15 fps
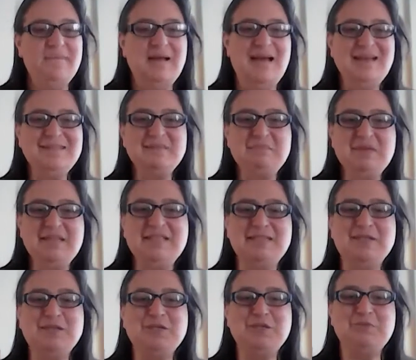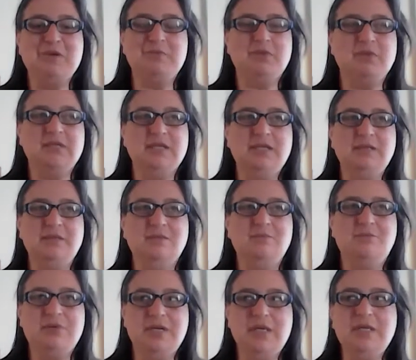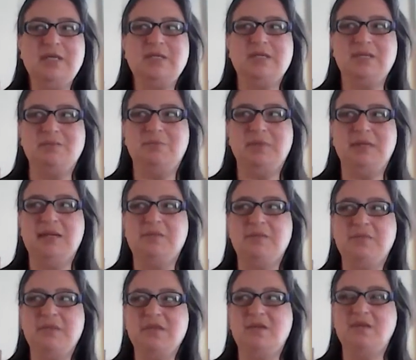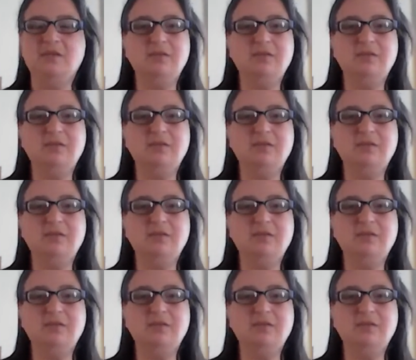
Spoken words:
As I'm listening to my body, breathing deeply, and I'm thinking,